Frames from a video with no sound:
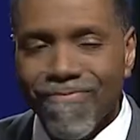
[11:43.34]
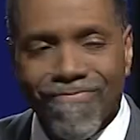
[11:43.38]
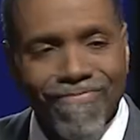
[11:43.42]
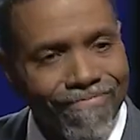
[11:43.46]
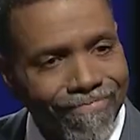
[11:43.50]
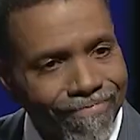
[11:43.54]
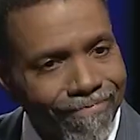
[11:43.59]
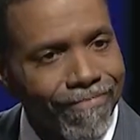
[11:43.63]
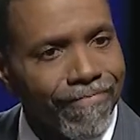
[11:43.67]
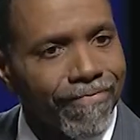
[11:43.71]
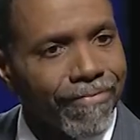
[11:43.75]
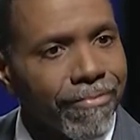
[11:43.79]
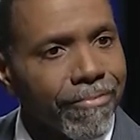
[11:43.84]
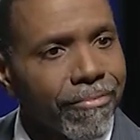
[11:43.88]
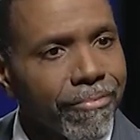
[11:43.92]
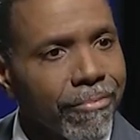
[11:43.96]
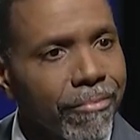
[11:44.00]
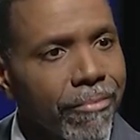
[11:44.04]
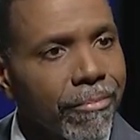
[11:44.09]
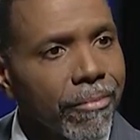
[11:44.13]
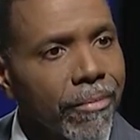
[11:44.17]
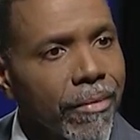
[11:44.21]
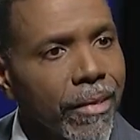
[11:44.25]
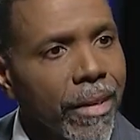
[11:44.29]
mm,
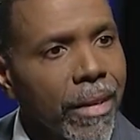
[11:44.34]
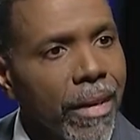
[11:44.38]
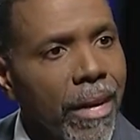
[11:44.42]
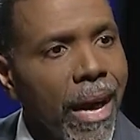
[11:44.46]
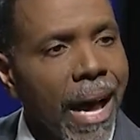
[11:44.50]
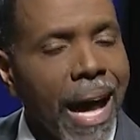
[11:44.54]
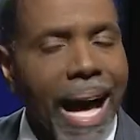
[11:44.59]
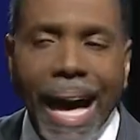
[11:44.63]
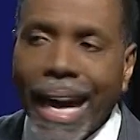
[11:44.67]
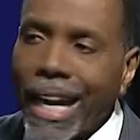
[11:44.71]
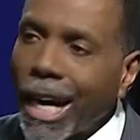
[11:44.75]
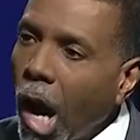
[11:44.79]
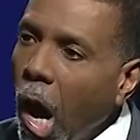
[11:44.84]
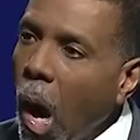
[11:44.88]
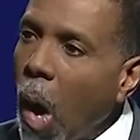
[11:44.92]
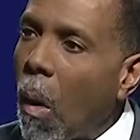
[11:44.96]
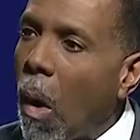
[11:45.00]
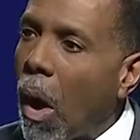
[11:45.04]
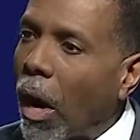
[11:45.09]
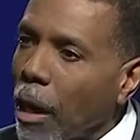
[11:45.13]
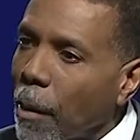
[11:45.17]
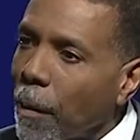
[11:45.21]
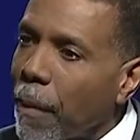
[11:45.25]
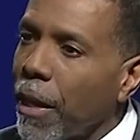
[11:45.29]
I don't
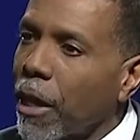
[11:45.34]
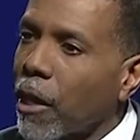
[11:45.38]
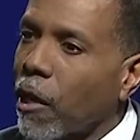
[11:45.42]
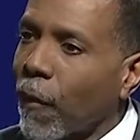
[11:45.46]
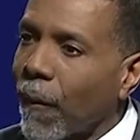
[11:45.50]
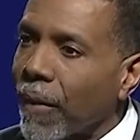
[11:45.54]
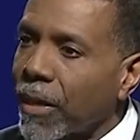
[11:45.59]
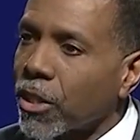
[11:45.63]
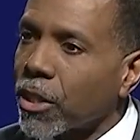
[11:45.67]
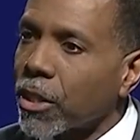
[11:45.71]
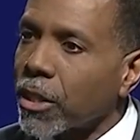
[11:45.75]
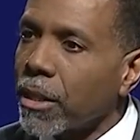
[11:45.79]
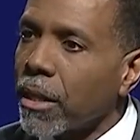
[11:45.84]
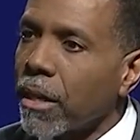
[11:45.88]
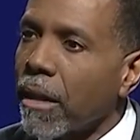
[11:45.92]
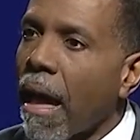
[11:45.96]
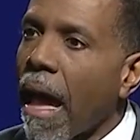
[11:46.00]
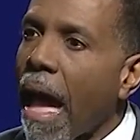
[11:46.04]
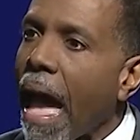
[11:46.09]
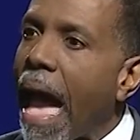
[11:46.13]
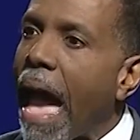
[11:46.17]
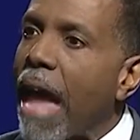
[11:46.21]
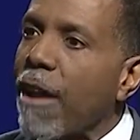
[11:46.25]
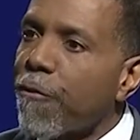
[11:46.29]
want to be a Christian
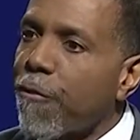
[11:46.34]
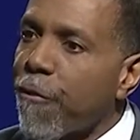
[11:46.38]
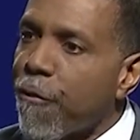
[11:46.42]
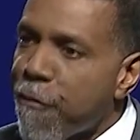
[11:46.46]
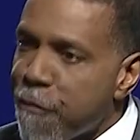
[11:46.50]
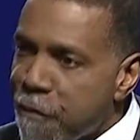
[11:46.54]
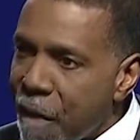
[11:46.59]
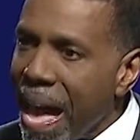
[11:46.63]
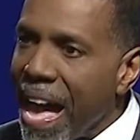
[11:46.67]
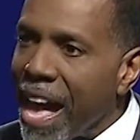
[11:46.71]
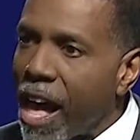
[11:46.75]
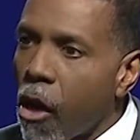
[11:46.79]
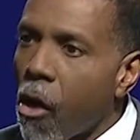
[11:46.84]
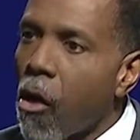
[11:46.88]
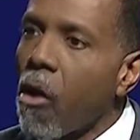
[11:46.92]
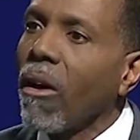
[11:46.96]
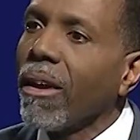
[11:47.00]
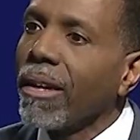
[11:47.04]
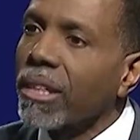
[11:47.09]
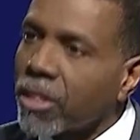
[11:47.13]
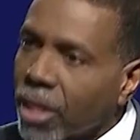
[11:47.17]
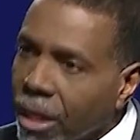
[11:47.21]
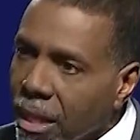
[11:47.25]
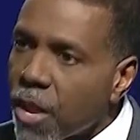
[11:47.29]
and fail
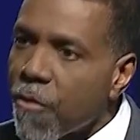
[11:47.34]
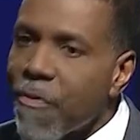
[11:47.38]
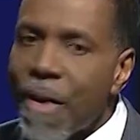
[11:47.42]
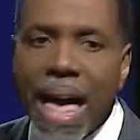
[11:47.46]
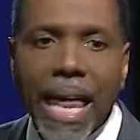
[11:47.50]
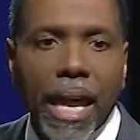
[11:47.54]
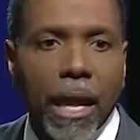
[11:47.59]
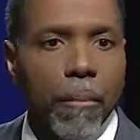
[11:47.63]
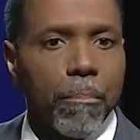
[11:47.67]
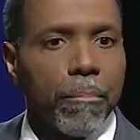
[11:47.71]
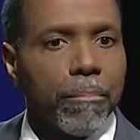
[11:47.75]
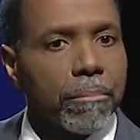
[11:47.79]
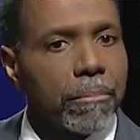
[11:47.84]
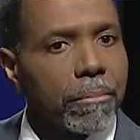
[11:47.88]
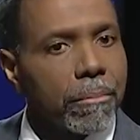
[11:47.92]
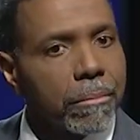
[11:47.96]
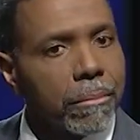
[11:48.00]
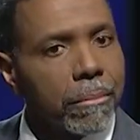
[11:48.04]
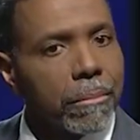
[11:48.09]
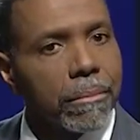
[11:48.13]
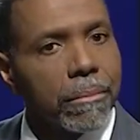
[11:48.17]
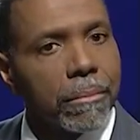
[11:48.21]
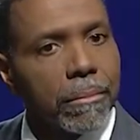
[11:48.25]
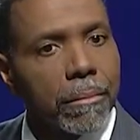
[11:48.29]
to develop.
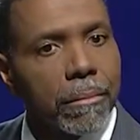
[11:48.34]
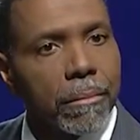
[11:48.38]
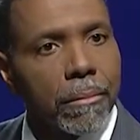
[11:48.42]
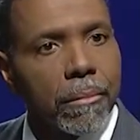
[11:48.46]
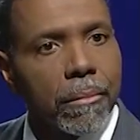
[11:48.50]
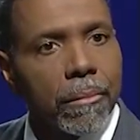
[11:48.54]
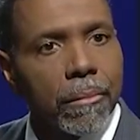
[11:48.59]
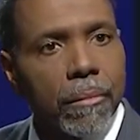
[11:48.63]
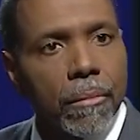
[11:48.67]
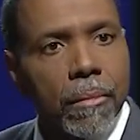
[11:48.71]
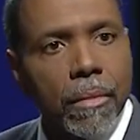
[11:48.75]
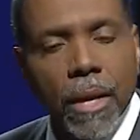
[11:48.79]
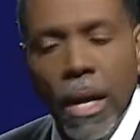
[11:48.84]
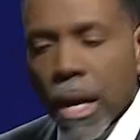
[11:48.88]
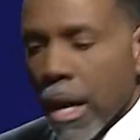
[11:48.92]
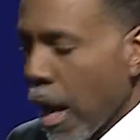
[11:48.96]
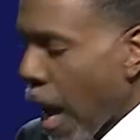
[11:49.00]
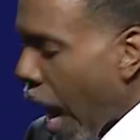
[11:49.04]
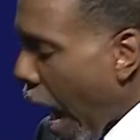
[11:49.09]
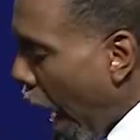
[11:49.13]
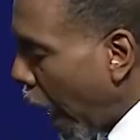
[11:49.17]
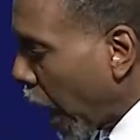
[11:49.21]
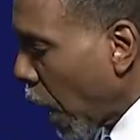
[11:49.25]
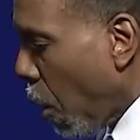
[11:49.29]

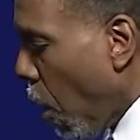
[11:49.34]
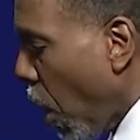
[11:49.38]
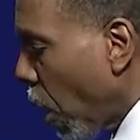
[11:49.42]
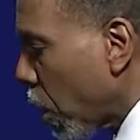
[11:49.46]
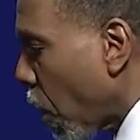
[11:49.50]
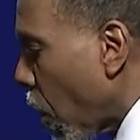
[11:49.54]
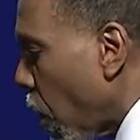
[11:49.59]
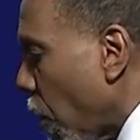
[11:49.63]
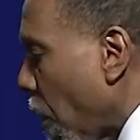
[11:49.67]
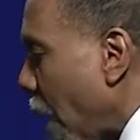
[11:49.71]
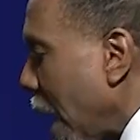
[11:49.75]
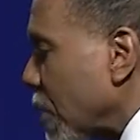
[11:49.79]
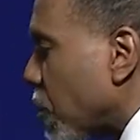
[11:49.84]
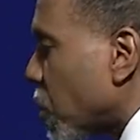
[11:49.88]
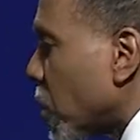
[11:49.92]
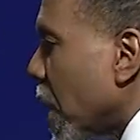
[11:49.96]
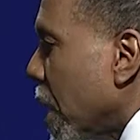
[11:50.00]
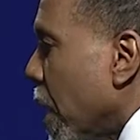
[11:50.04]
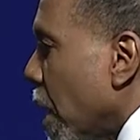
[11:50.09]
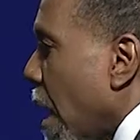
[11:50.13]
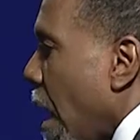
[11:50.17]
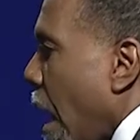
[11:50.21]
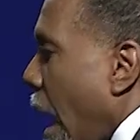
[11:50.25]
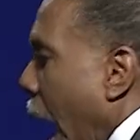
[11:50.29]
I don't want to go around
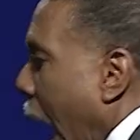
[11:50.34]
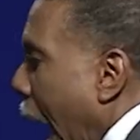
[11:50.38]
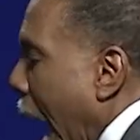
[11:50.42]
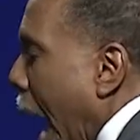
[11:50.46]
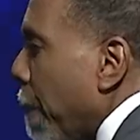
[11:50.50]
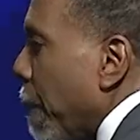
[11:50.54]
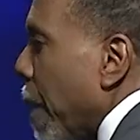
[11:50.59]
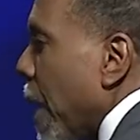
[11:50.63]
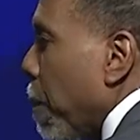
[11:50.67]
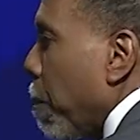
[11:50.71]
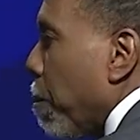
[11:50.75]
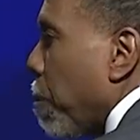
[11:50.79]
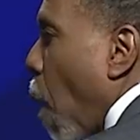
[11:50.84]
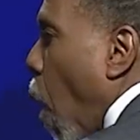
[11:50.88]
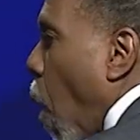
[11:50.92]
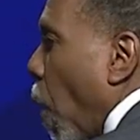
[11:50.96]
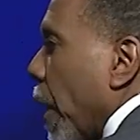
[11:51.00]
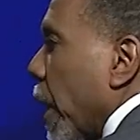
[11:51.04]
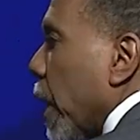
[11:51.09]
saying, I've been born